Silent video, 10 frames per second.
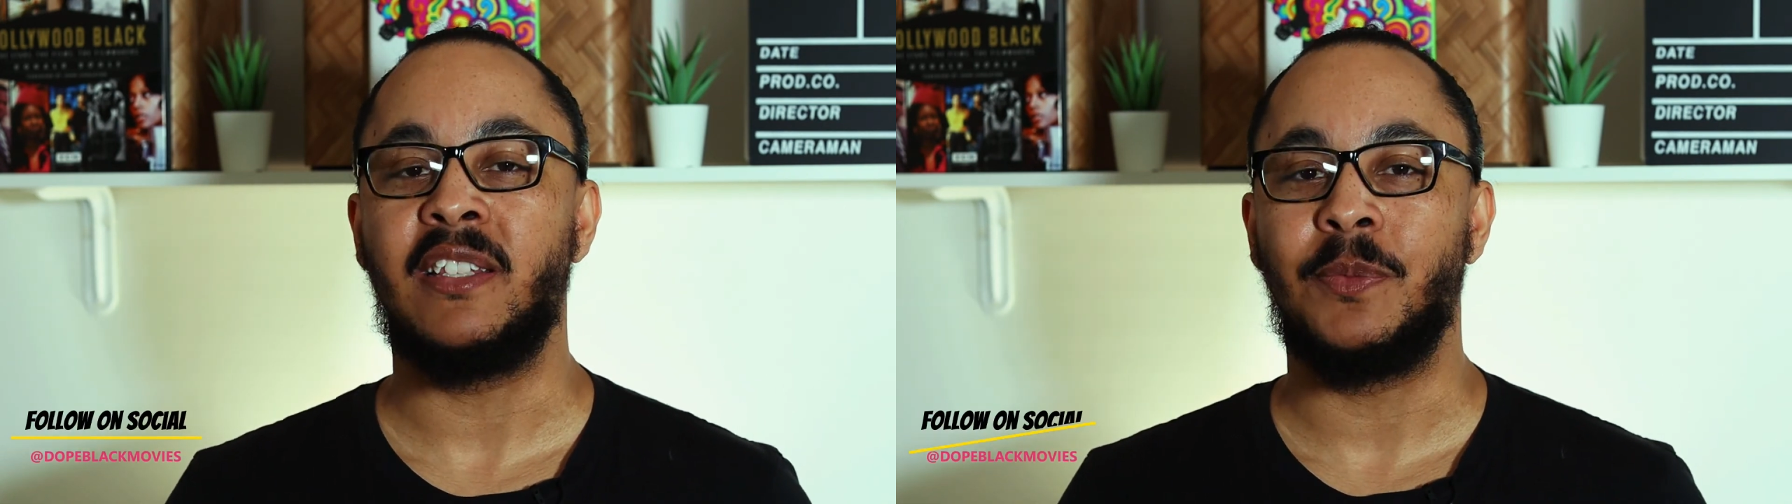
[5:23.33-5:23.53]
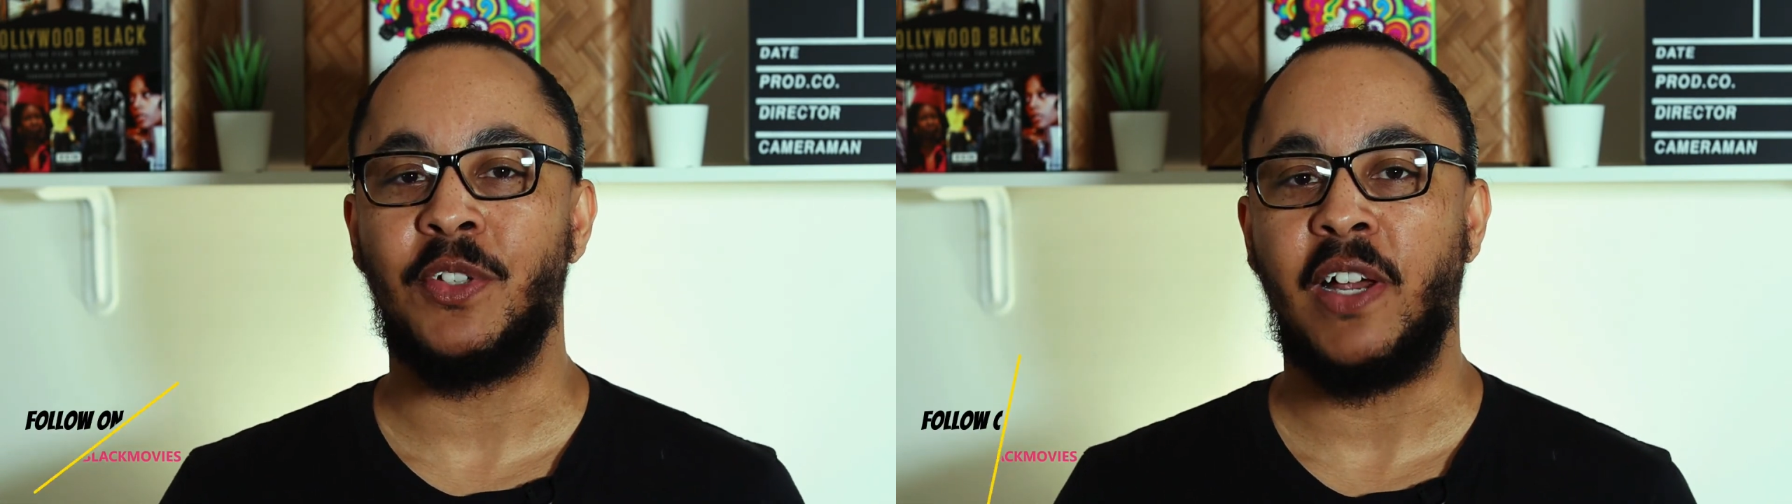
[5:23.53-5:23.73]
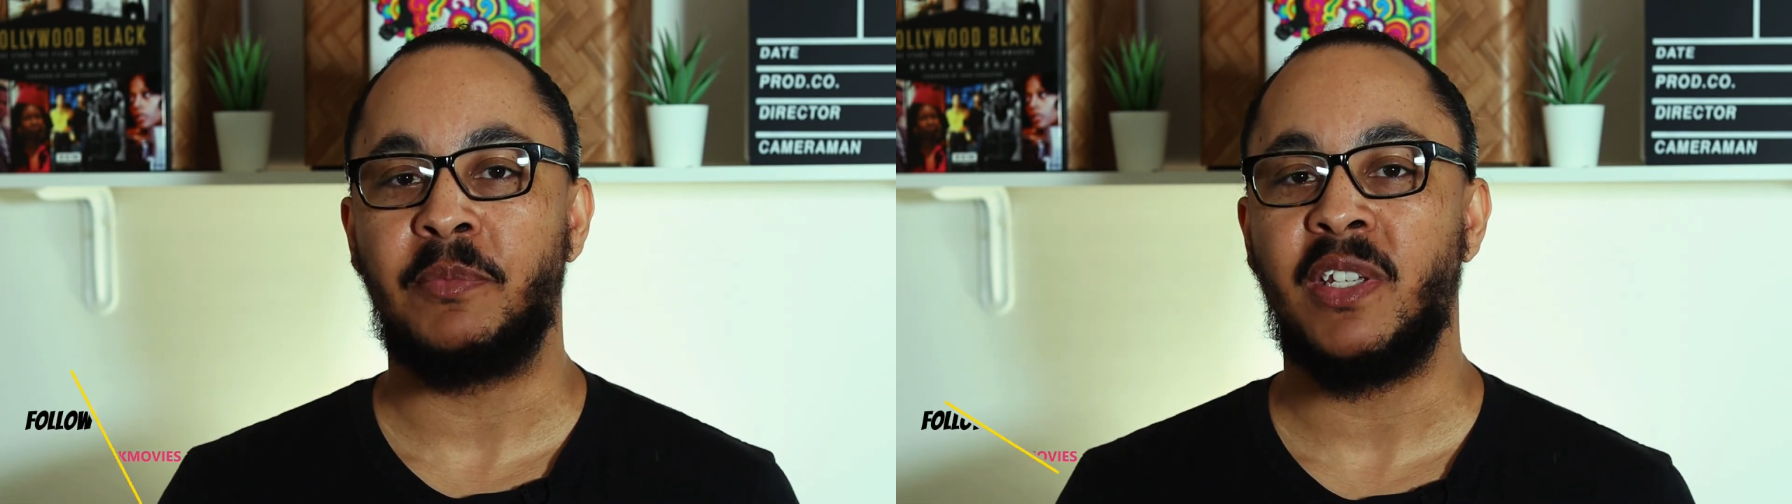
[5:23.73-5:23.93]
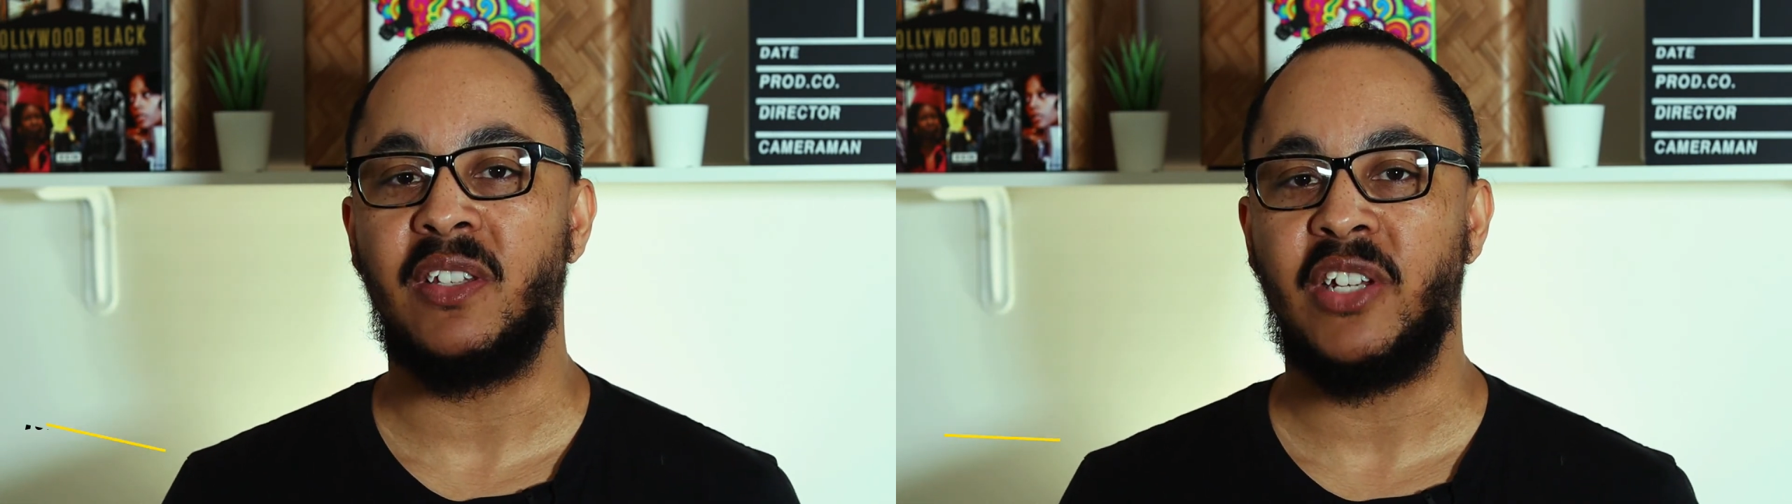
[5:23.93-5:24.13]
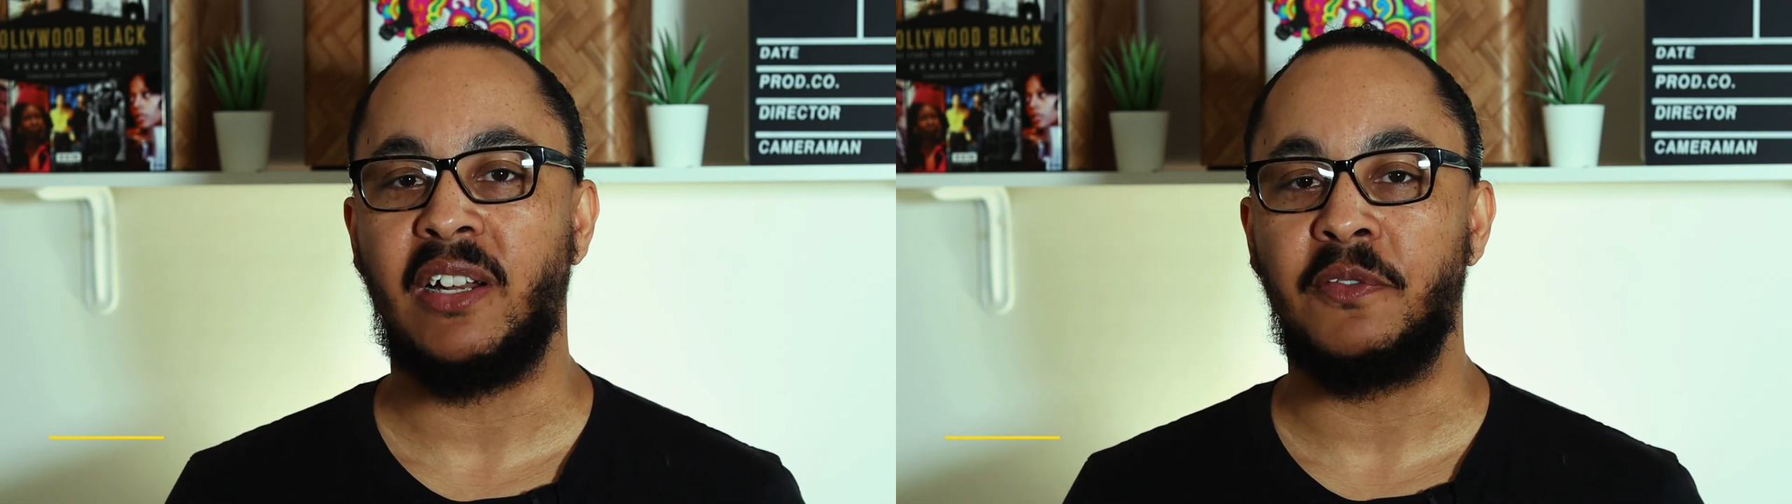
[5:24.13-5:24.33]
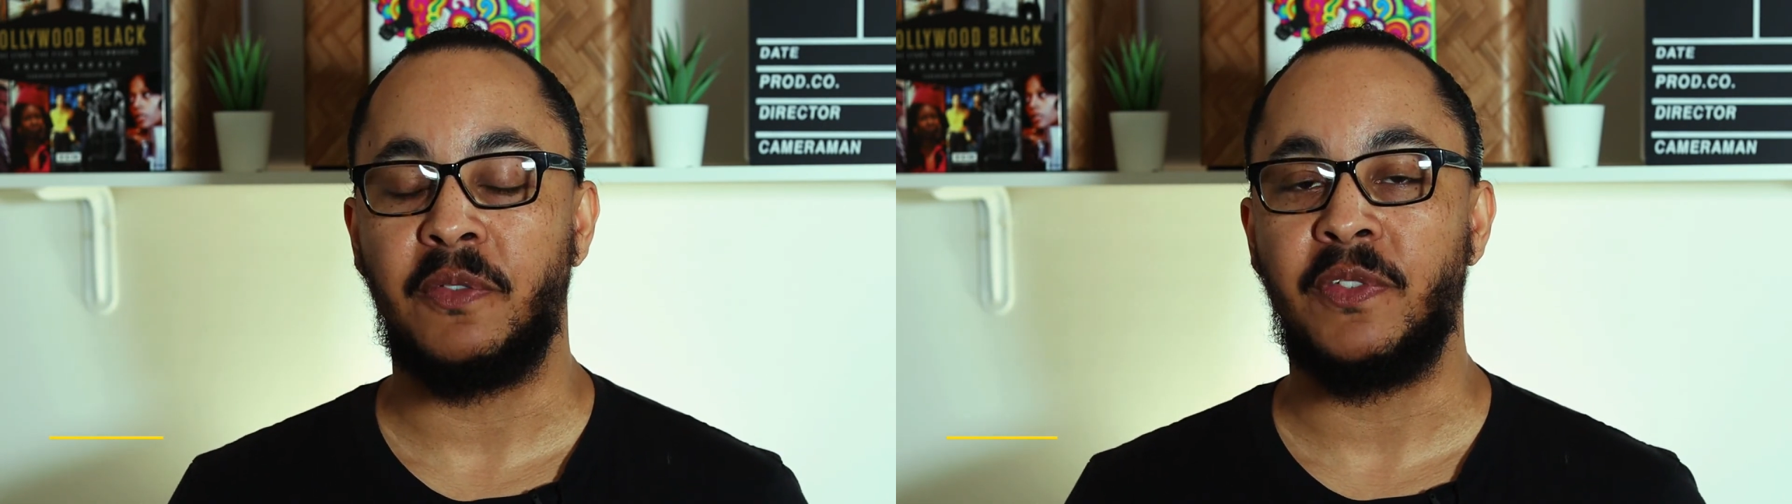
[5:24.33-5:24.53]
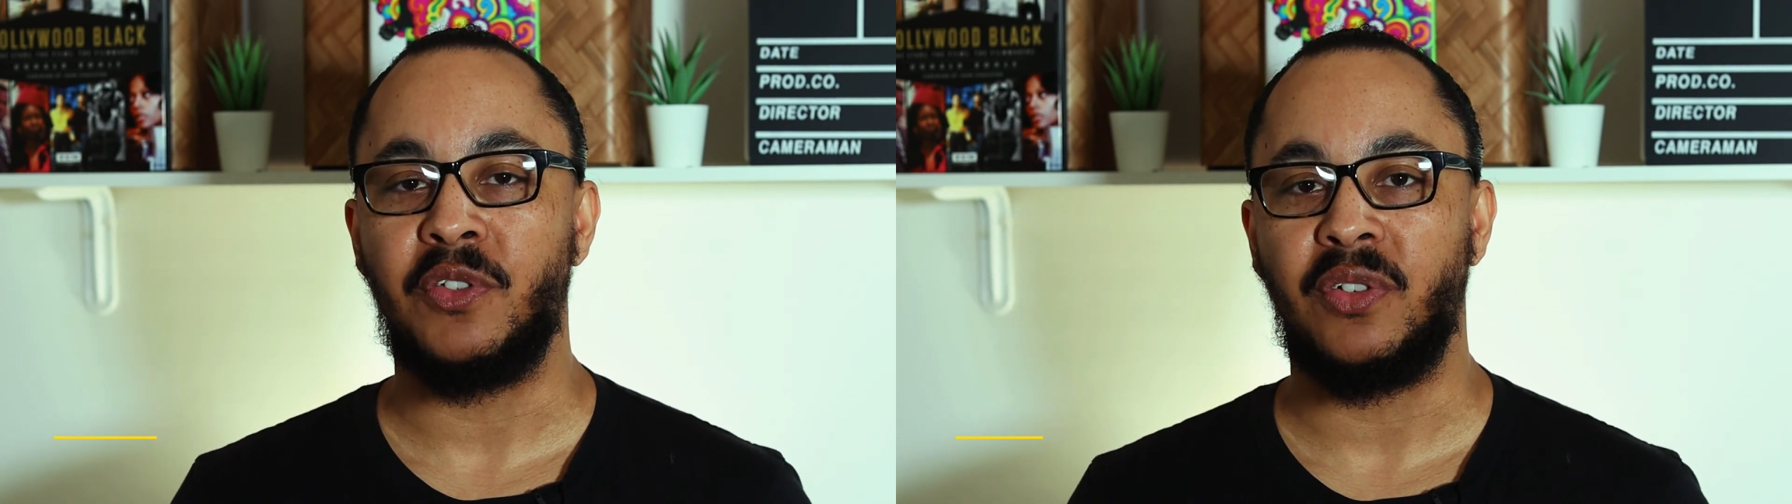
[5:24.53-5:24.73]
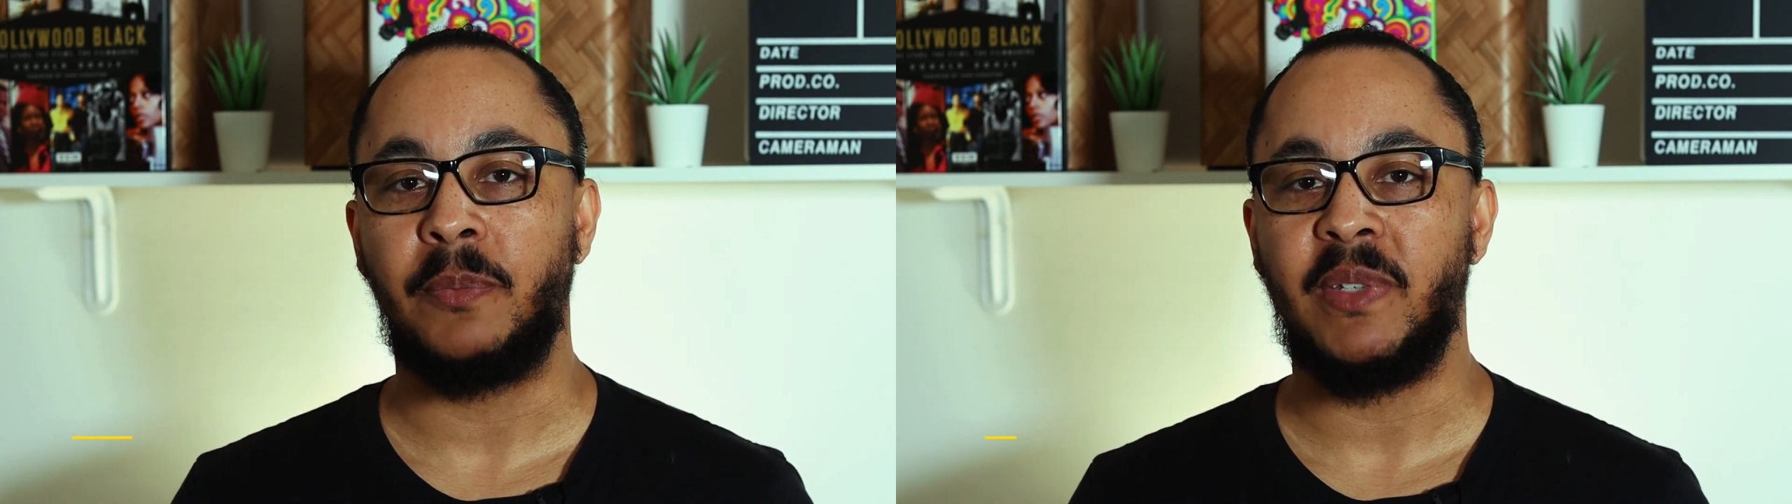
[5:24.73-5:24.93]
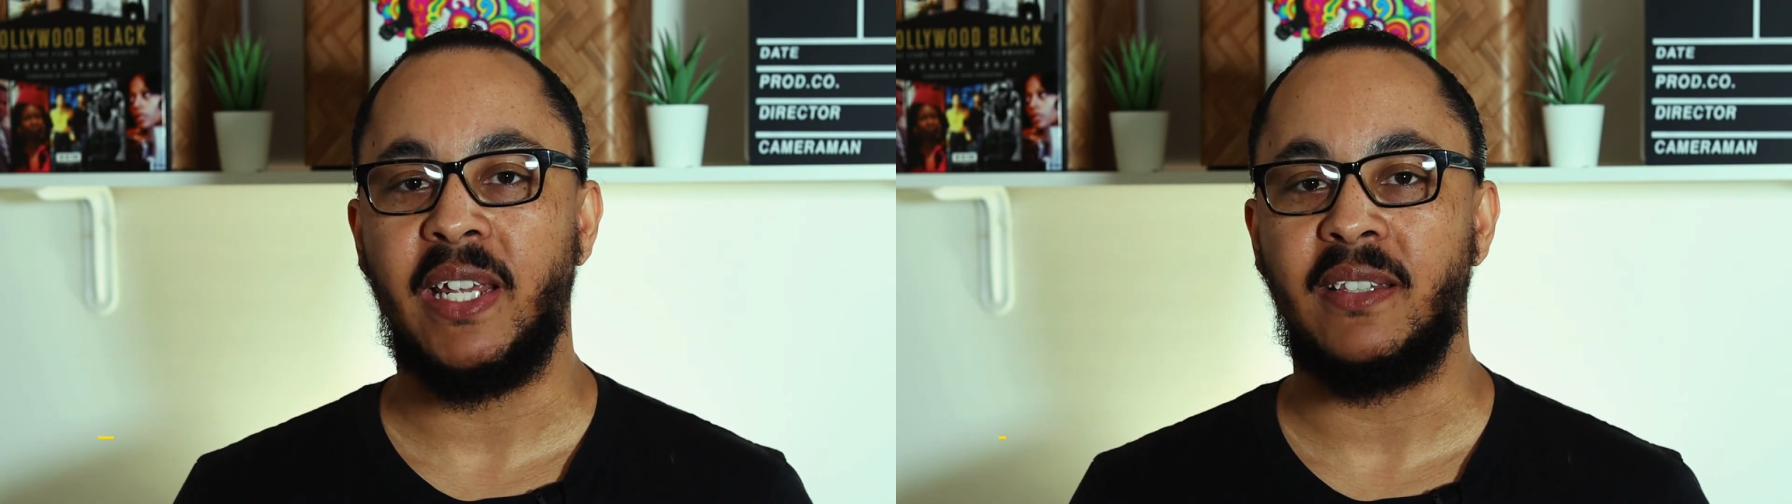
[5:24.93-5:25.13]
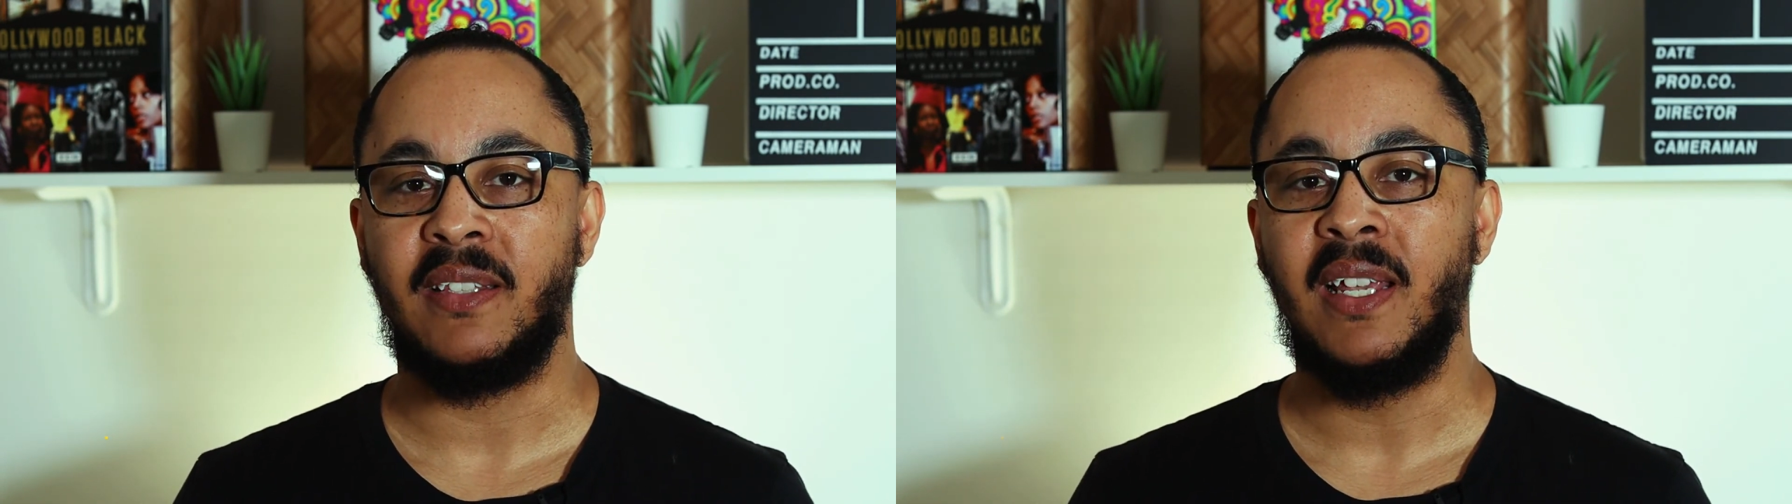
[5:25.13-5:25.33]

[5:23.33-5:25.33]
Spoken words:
and subscribe to the channel for future updates.